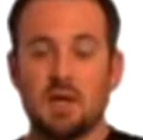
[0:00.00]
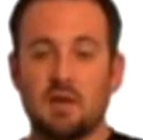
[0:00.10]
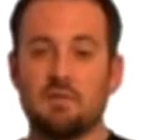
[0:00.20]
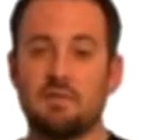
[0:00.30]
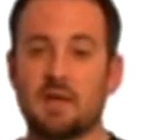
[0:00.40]

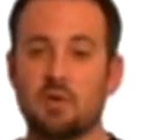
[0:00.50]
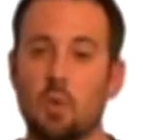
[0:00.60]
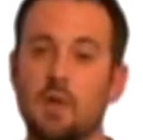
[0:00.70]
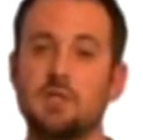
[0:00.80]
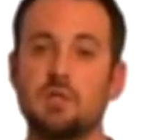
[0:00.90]
And in fact,
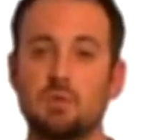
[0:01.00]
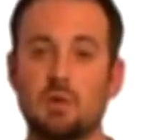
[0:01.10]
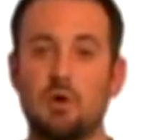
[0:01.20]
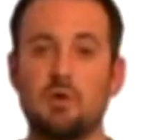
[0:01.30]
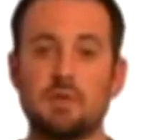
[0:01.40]
once you
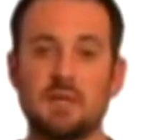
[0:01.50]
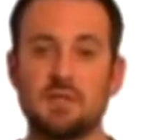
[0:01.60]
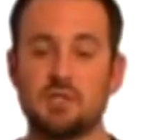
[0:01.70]
learn these